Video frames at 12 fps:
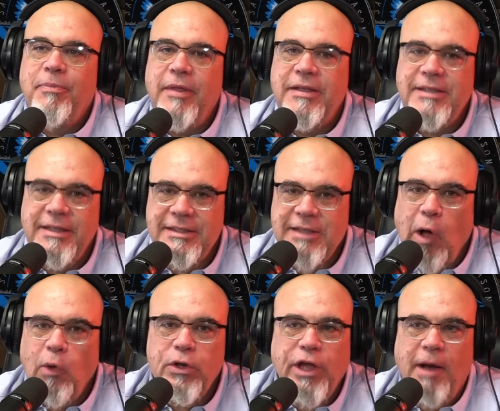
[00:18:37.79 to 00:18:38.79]
this this
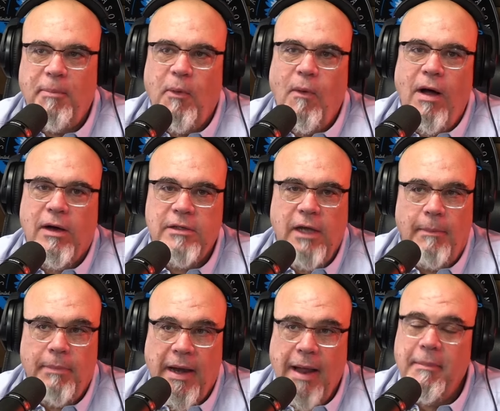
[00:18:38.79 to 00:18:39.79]
old couple walked
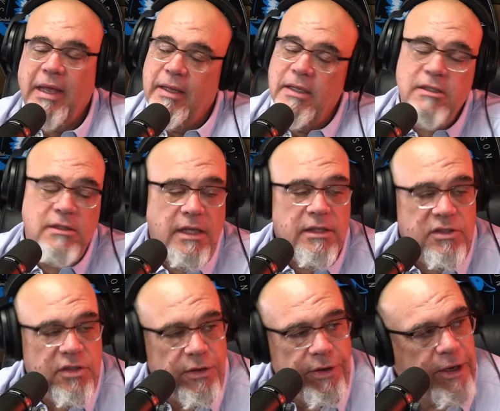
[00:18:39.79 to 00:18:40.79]
up, and I mean this this
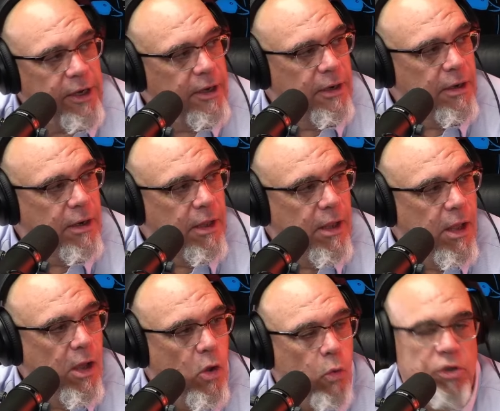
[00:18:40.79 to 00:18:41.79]
dude here
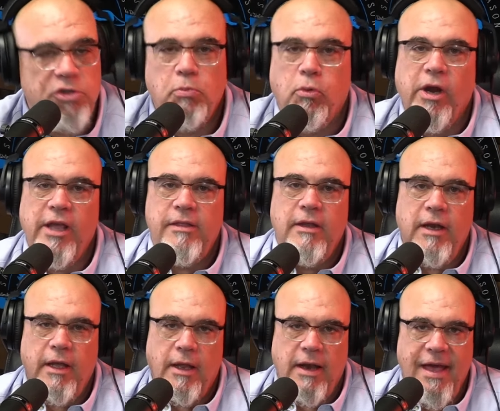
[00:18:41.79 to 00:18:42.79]
was breathing
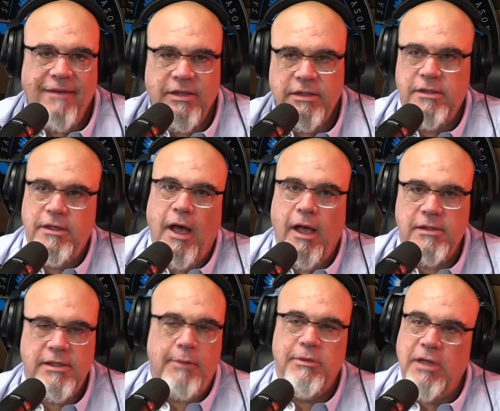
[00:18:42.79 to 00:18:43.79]
in heaven's
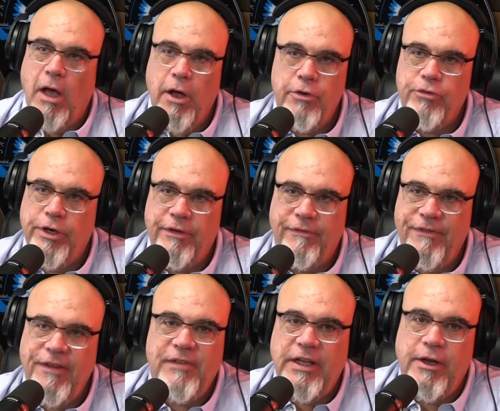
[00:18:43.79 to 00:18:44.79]
dust. He was
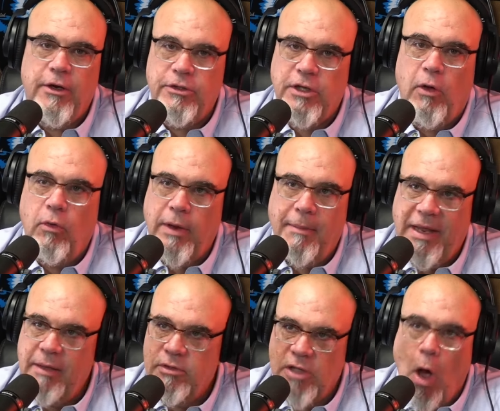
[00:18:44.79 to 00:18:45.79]
150 years old. I mean,
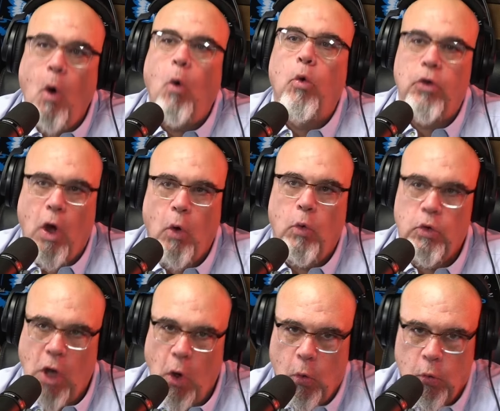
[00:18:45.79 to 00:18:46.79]
he was old, old,
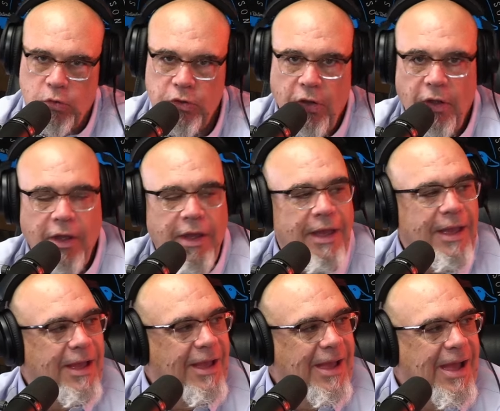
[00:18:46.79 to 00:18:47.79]
old. Probably had a
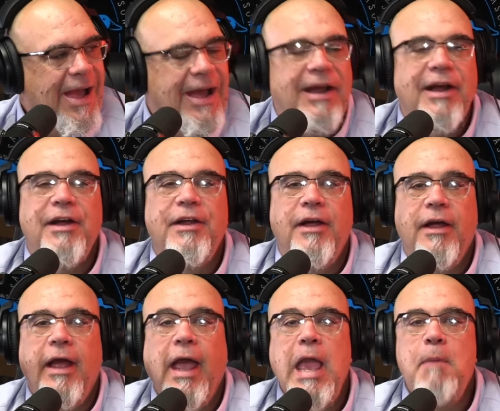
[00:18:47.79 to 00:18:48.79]
flip phone
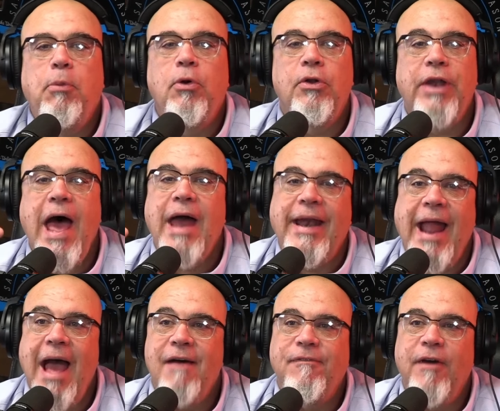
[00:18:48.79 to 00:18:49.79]
he pulled out an
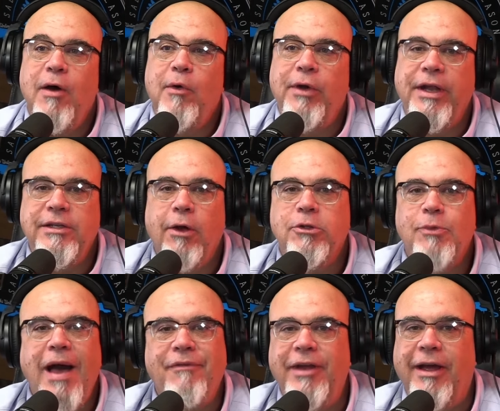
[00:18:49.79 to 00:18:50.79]
iPhone and he told his
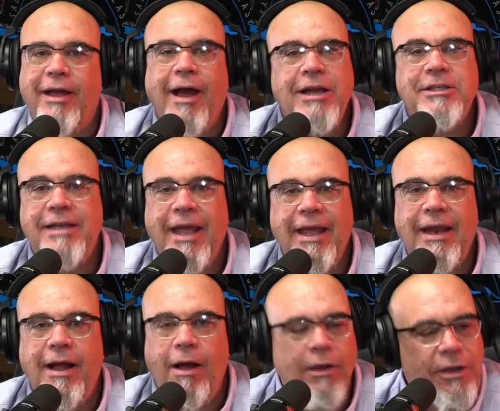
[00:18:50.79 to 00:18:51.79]
wife, "Now, gosh dang
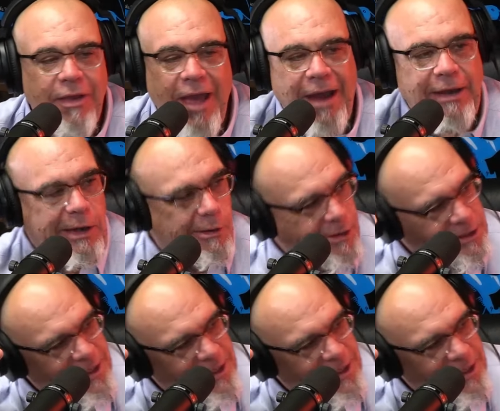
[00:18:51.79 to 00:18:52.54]
it, all you got to do is,"